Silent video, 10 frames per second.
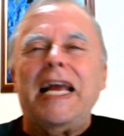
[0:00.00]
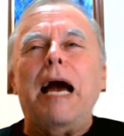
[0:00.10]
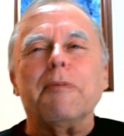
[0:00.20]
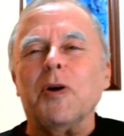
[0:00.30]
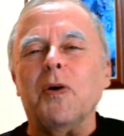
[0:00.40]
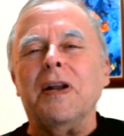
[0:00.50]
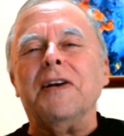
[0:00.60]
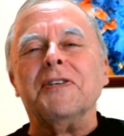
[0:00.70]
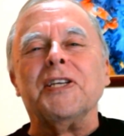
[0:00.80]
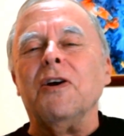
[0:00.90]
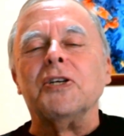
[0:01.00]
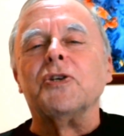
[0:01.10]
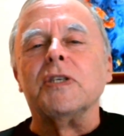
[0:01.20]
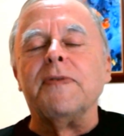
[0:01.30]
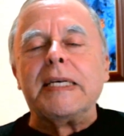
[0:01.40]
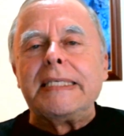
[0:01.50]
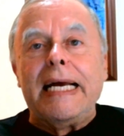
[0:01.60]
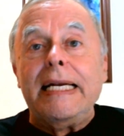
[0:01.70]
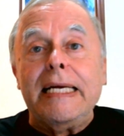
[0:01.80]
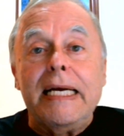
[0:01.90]
capital letters and all sorts of
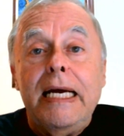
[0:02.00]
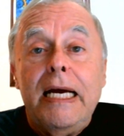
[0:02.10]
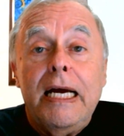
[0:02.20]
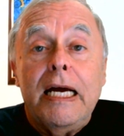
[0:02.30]
exciting